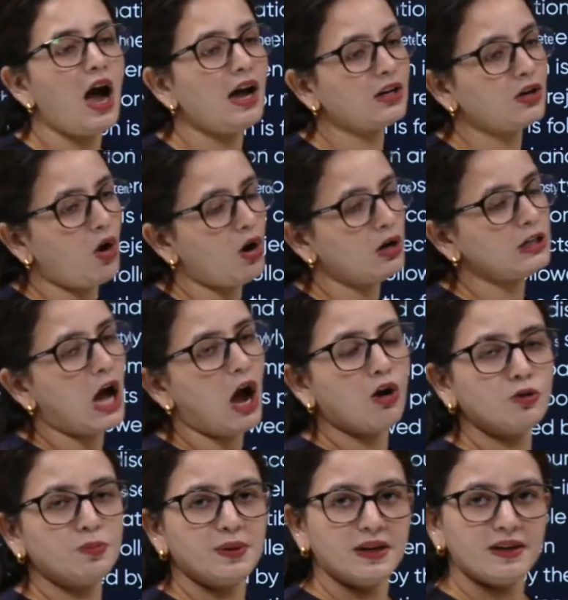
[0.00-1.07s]
are called
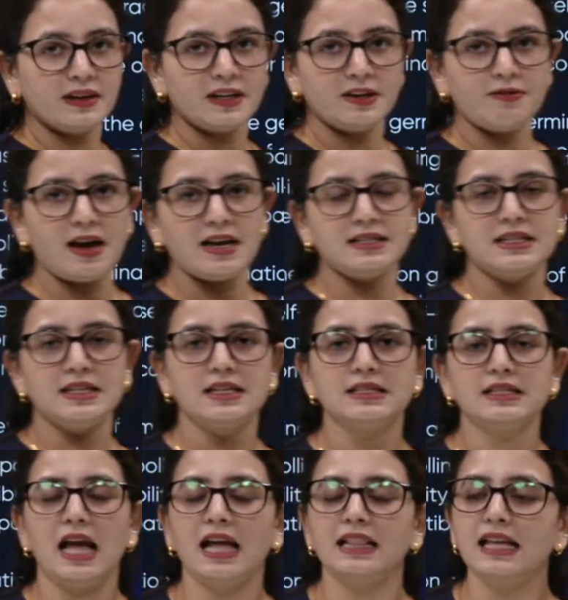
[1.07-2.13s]
outbreeding
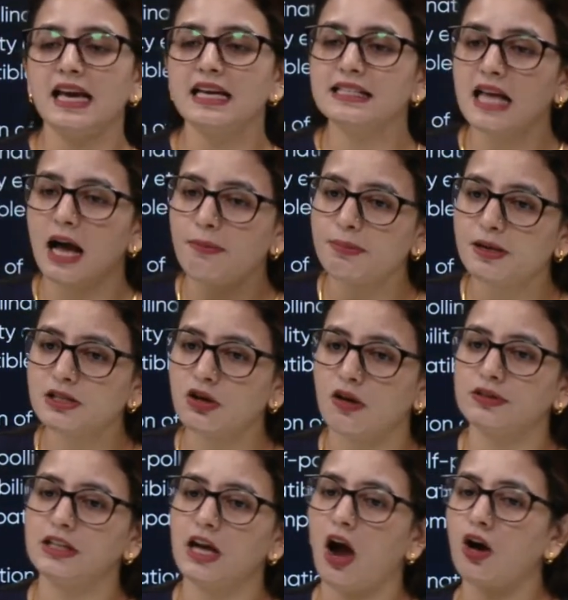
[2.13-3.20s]
devices, and the examples
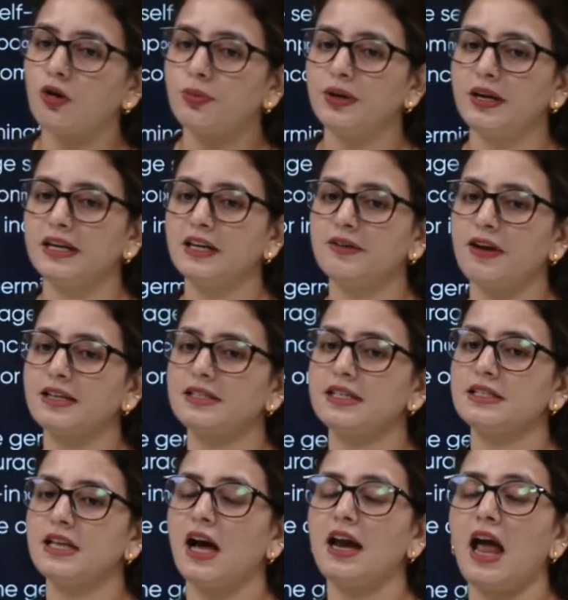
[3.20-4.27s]
of the outbreeding
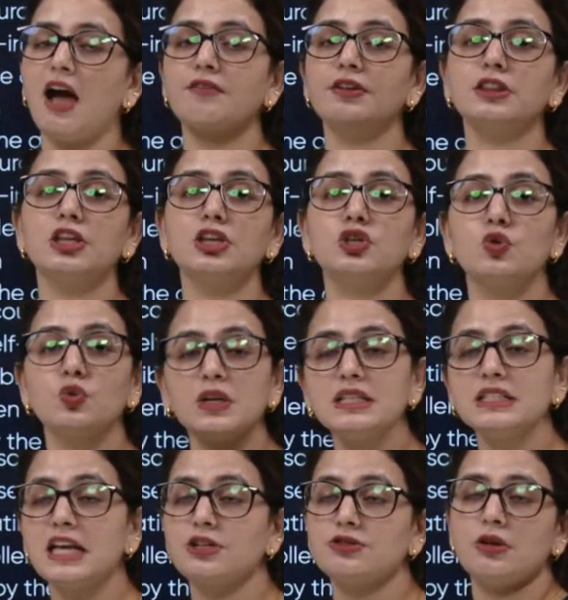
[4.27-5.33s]
devices are having the
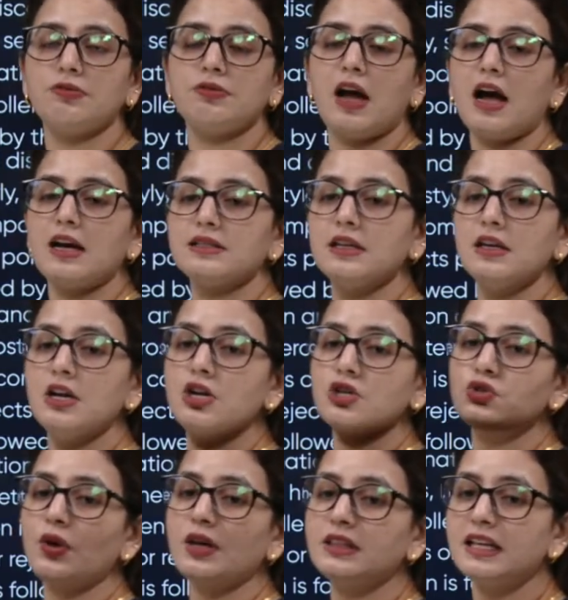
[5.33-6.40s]
unisexual flowers,
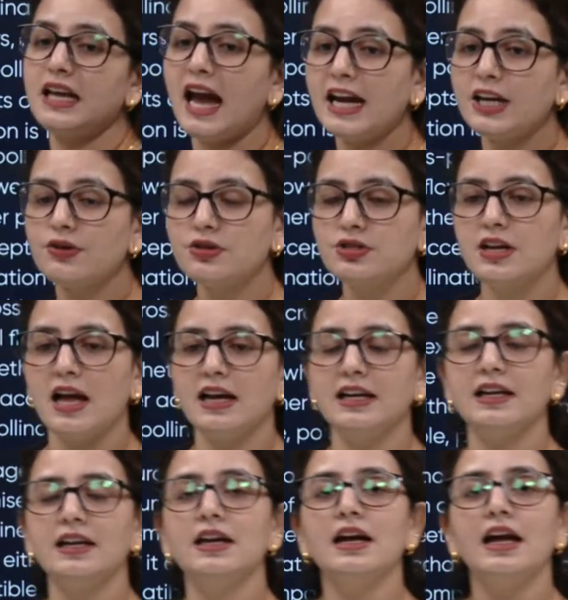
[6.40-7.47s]
showing the
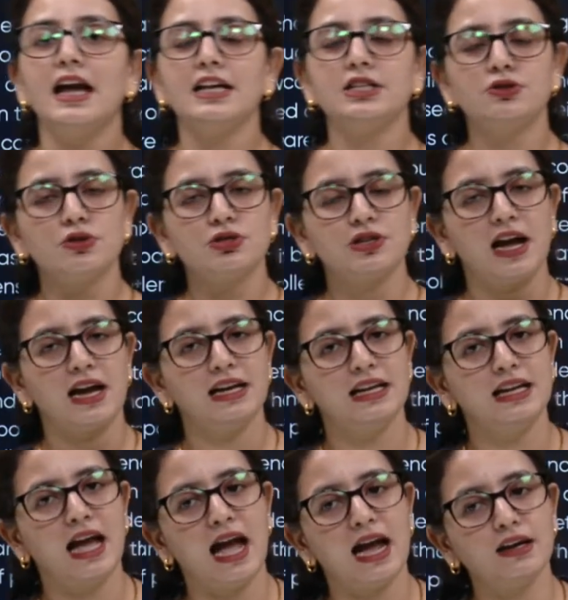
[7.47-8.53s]

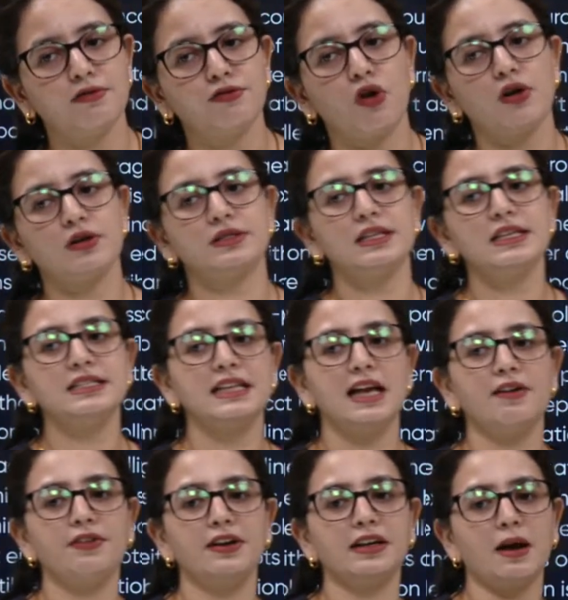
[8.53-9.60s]
heterostyly and of course the
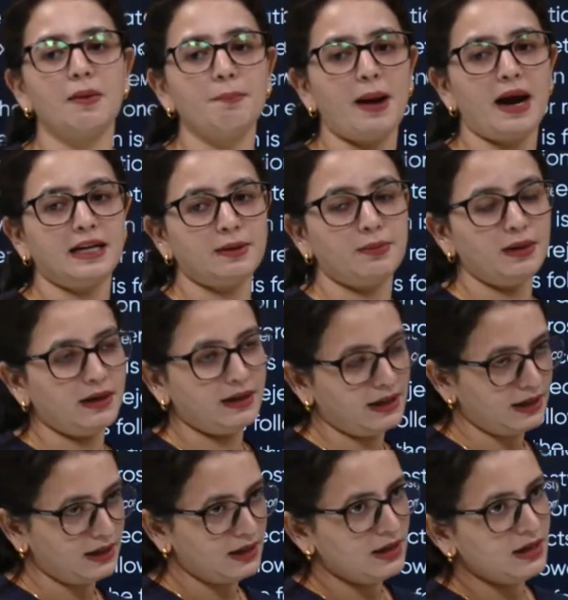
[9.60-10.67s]

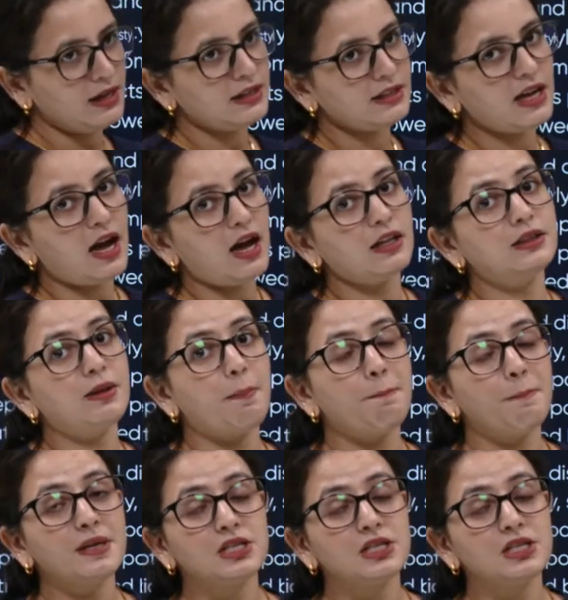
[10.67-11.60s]
self-incompatibility. Yeah, the